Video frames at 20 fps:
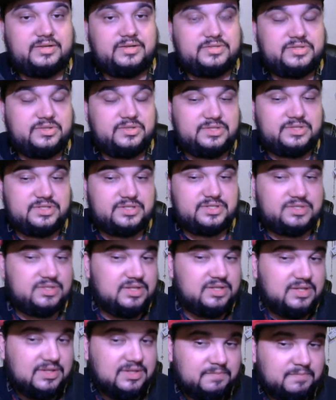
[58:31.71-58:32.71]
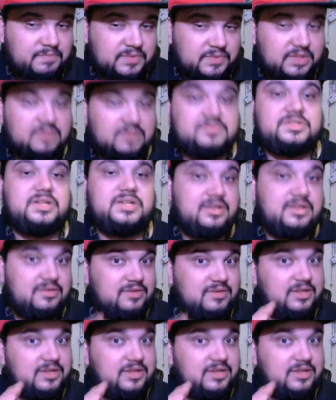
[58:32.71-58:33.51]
So just mm-hmm. you know what I'm saying?